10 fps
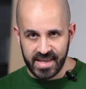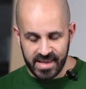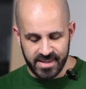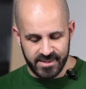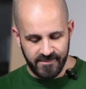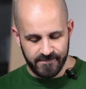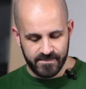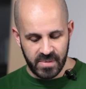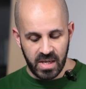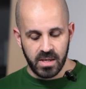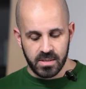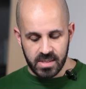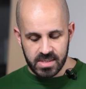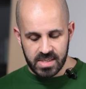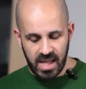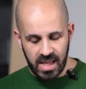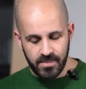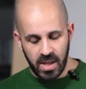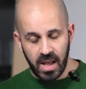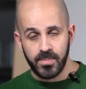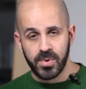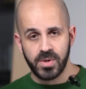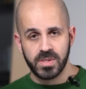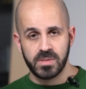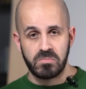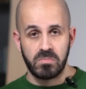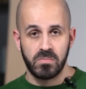again. This time I bought